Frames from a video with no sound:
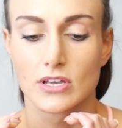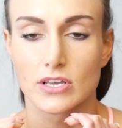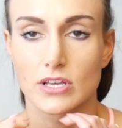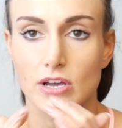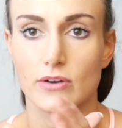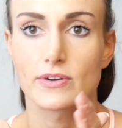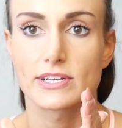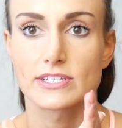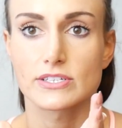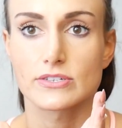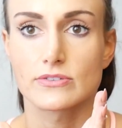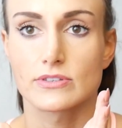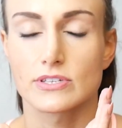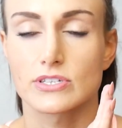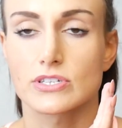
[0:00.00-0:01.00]
go
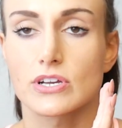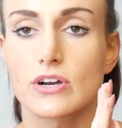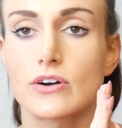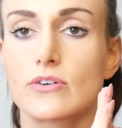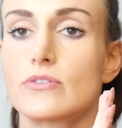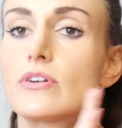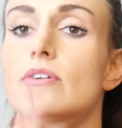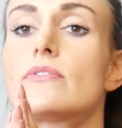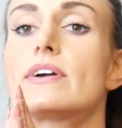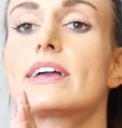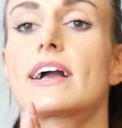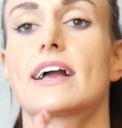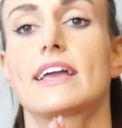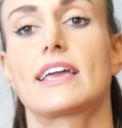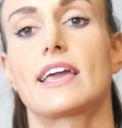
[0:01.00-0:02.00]
into the show knowing
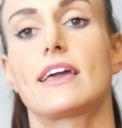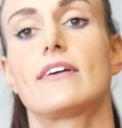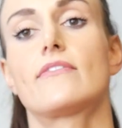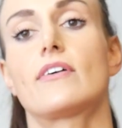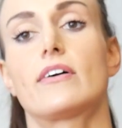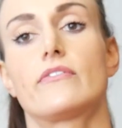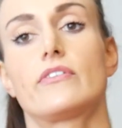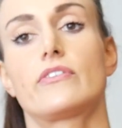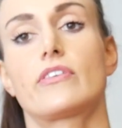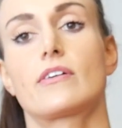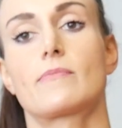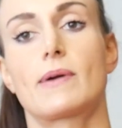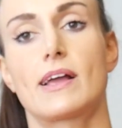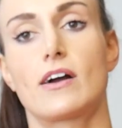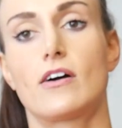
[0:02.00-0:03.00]
I gave
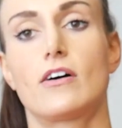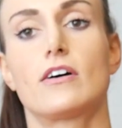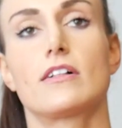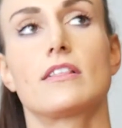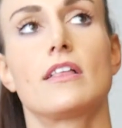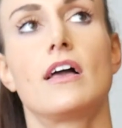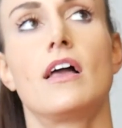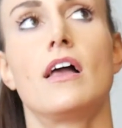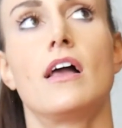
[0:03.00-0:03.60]
everything my all,